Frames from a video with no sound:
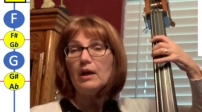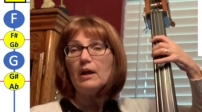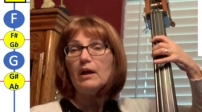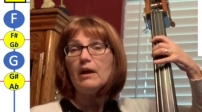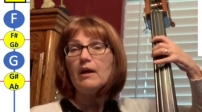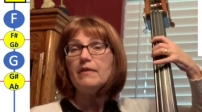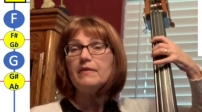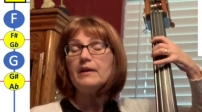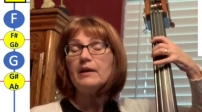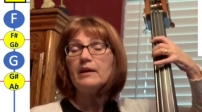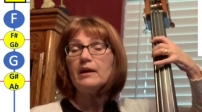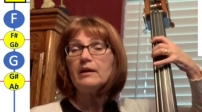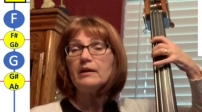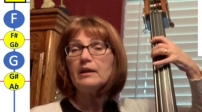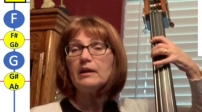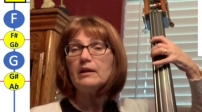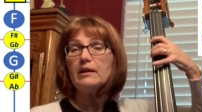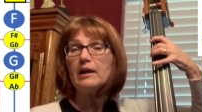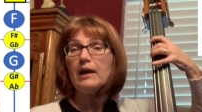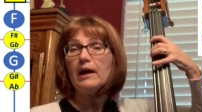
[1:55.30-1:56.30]
And then I
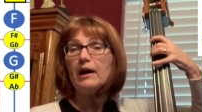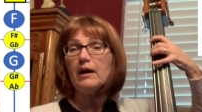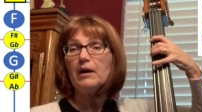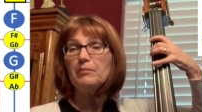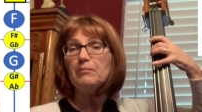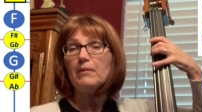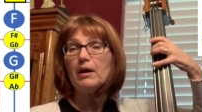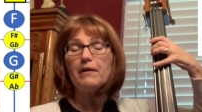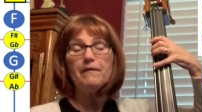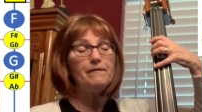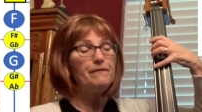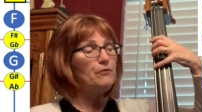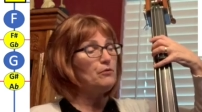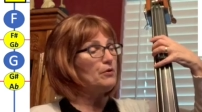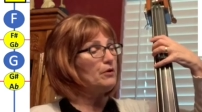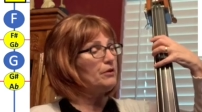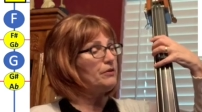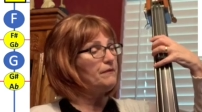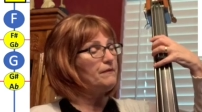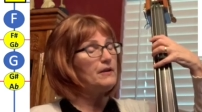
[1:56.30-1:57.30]
can add my
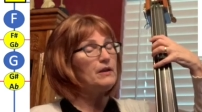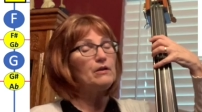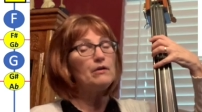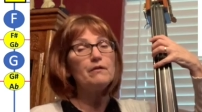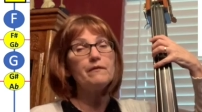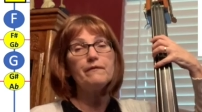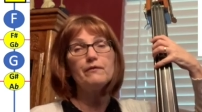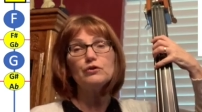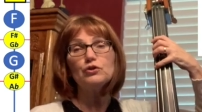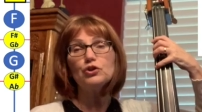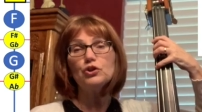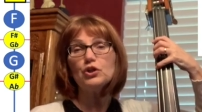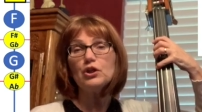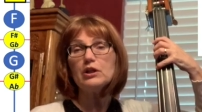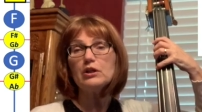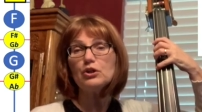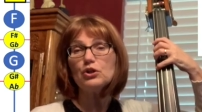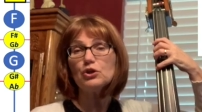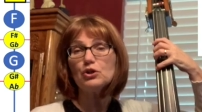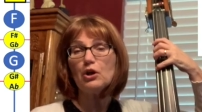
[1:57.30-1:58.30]
fourth finger for
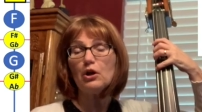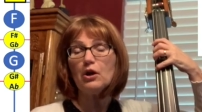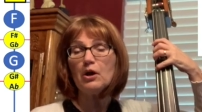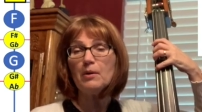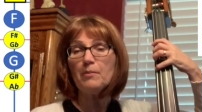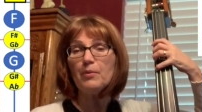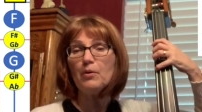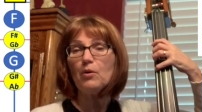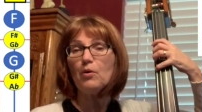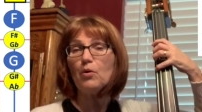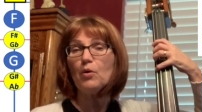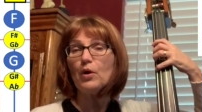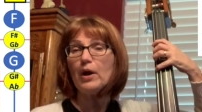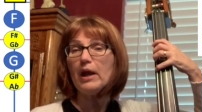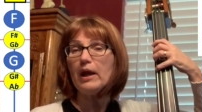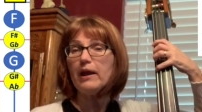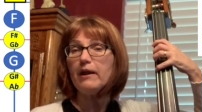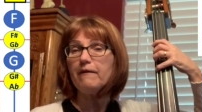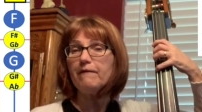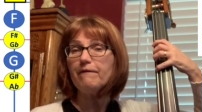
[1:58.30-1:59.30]
G sharp or
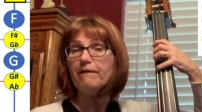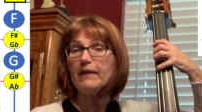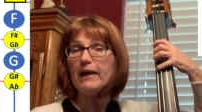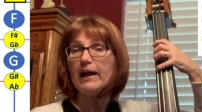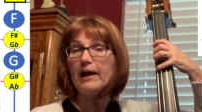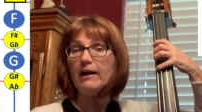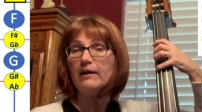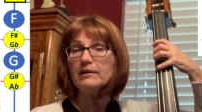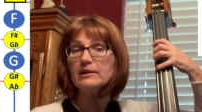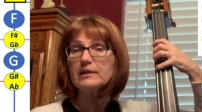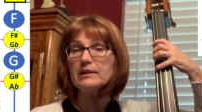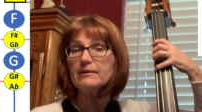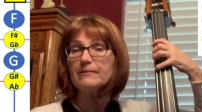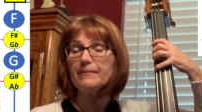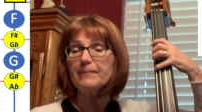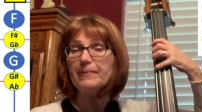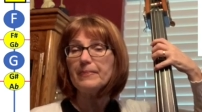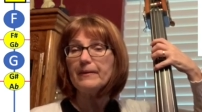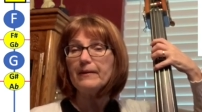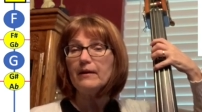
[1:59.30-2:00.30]
A flat.
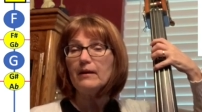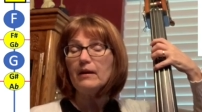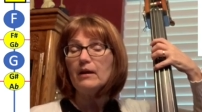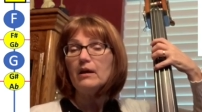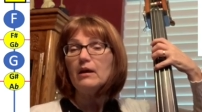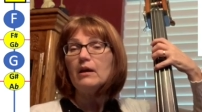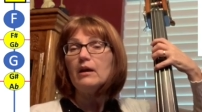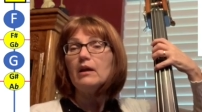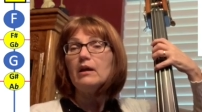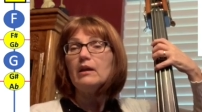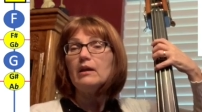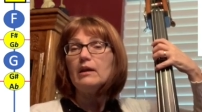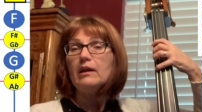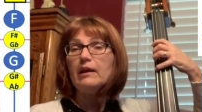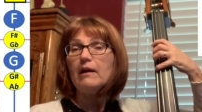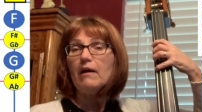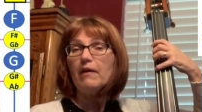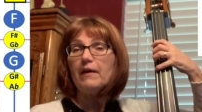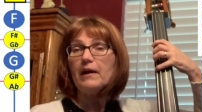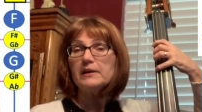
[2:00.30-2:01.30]

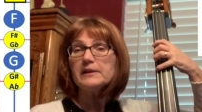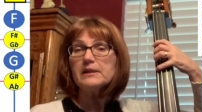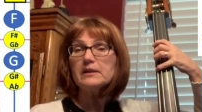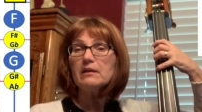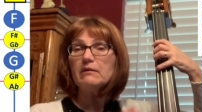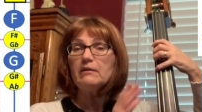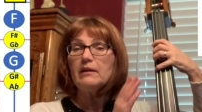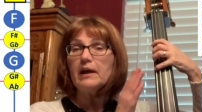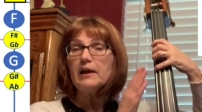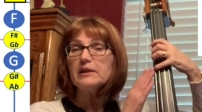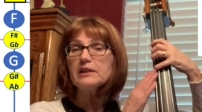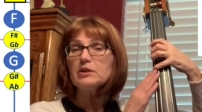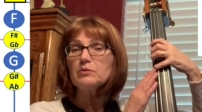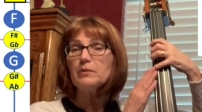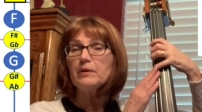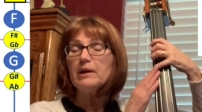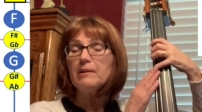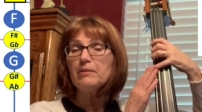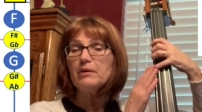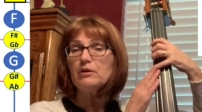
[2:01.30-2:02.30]
Now that's the last
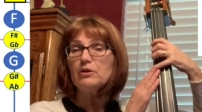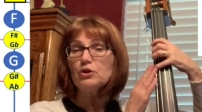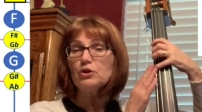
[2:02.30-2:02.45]
one I'm going to